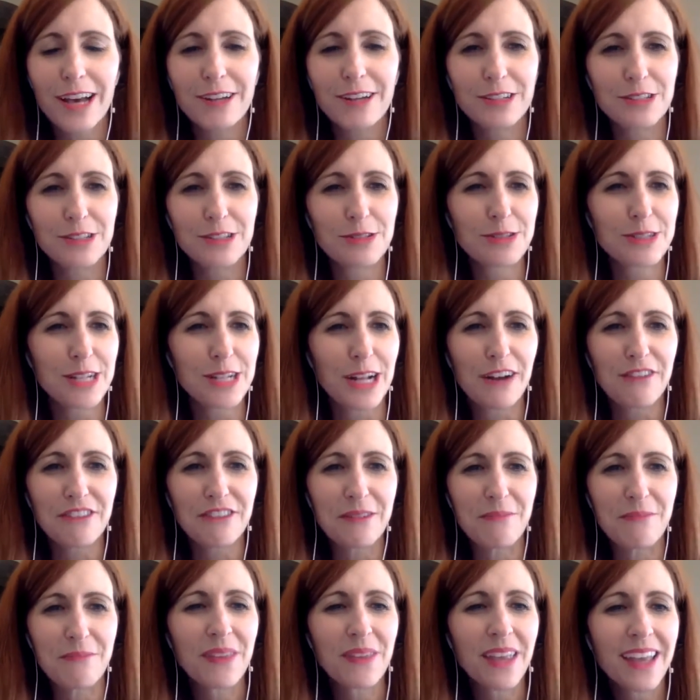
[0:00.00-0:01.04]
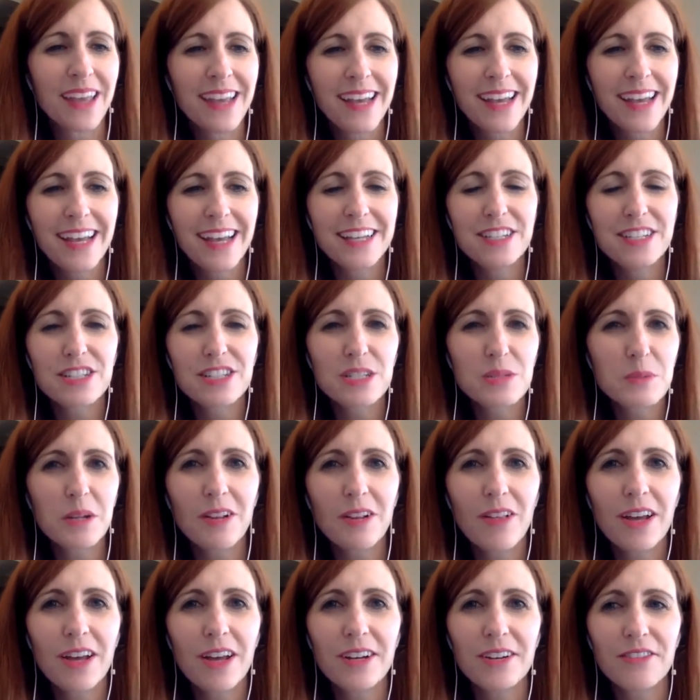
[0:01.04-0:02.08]
do stuff. And it's just been
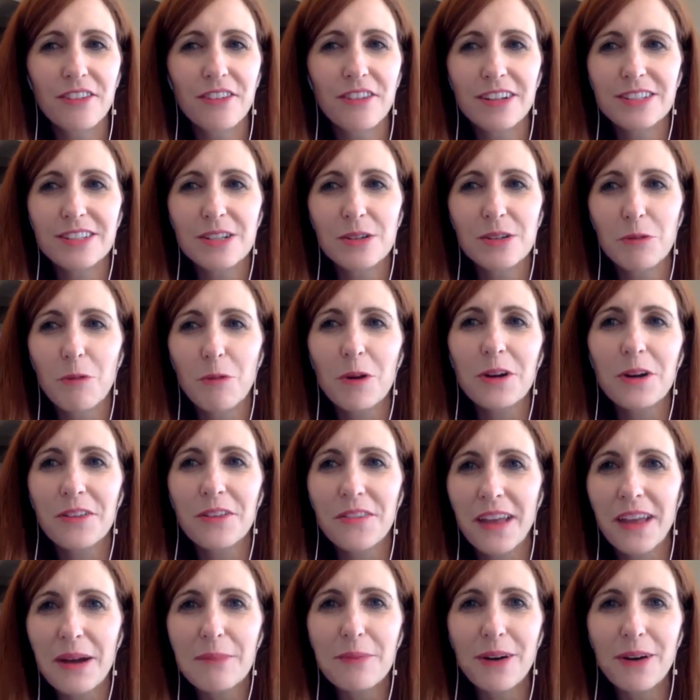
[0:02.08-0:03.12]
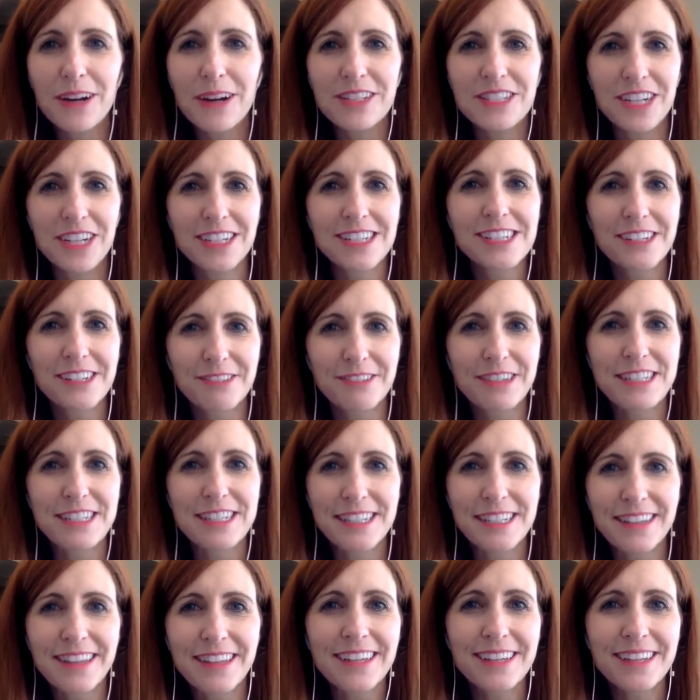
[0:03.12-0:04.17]
a lot of fun to work on that project here
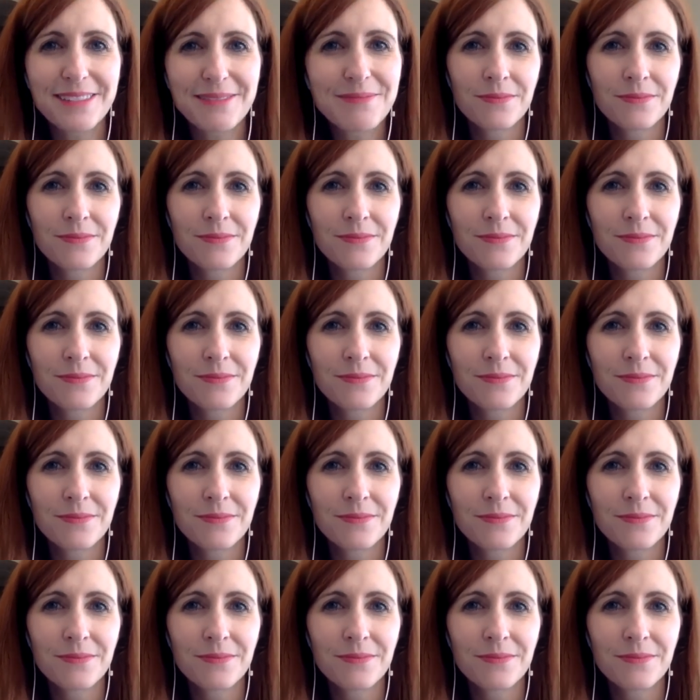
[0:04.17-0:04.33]
recently.